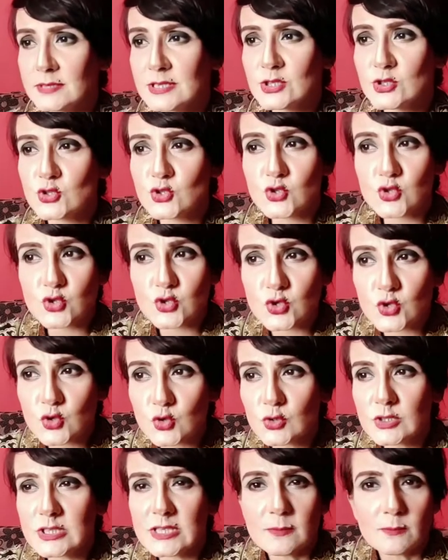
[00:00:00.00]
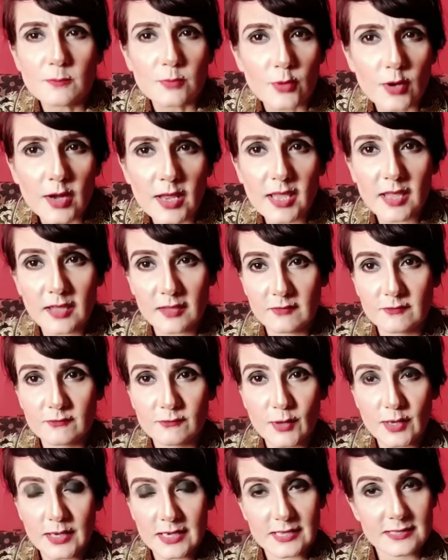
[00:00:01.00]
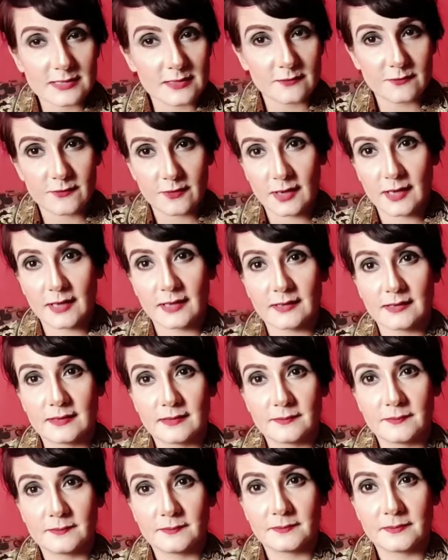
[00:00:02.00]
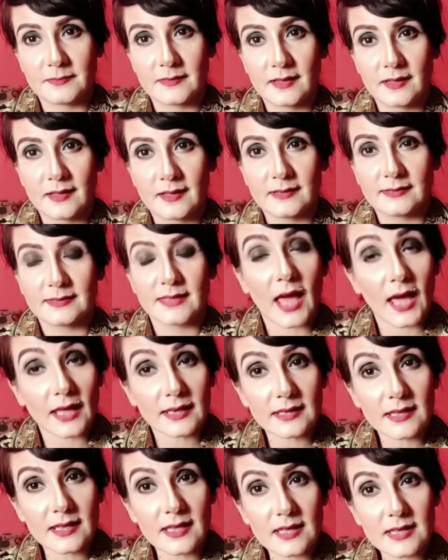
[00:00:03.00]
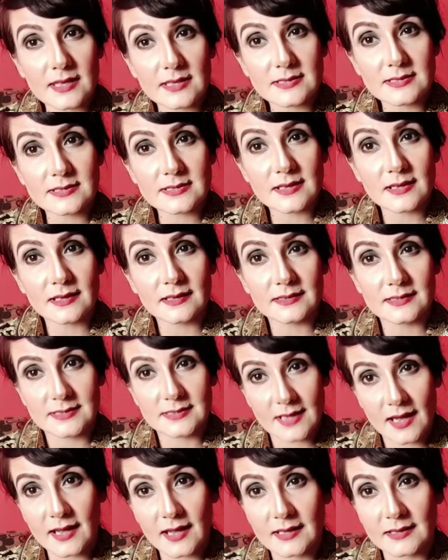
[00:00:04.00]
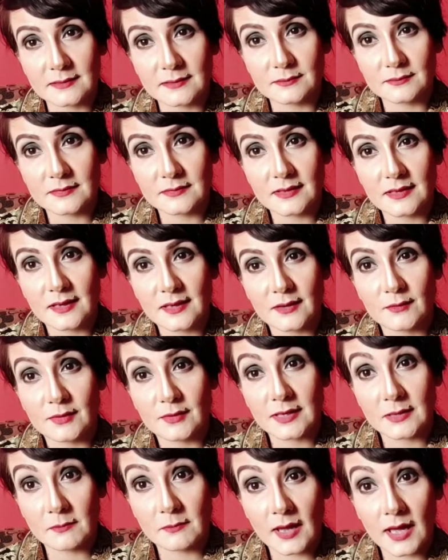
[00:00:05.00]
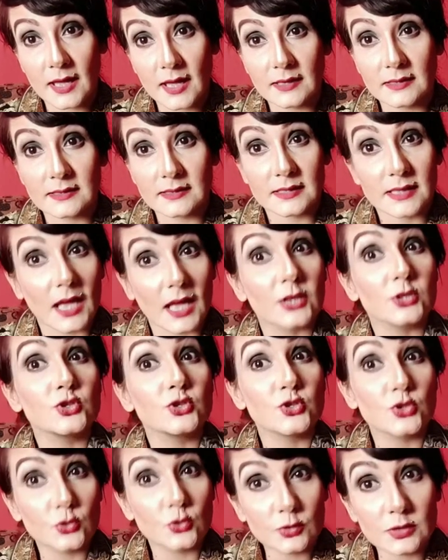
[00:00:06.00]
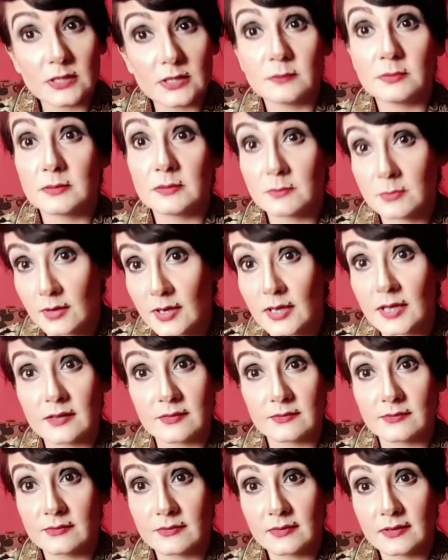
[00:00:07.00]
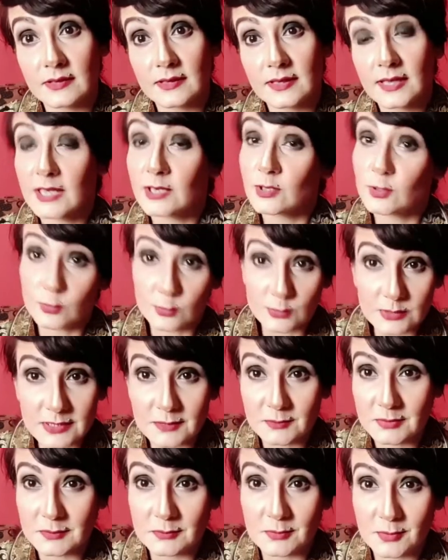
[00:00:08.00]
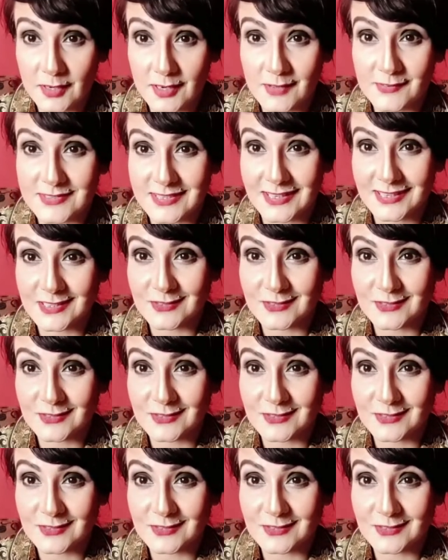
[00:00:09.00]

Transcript: truly brave when he's afraid? That is the time when a man can truly be brave. Can only be brave, said